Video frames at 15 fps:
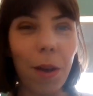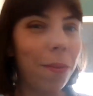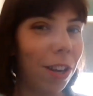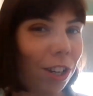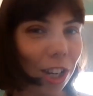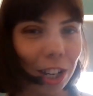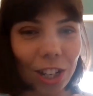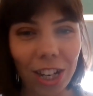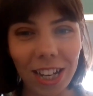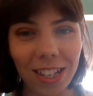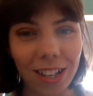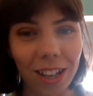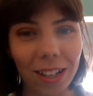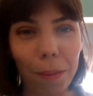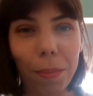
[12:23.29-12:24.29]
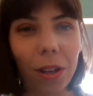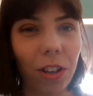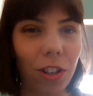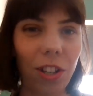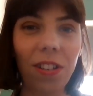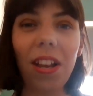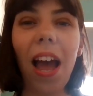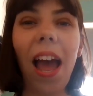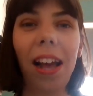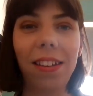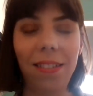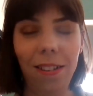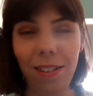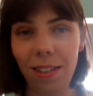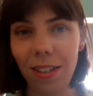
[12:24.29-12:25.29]
which she took because she's
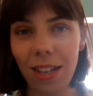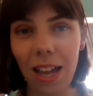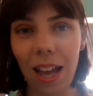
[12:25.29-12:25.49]
excellent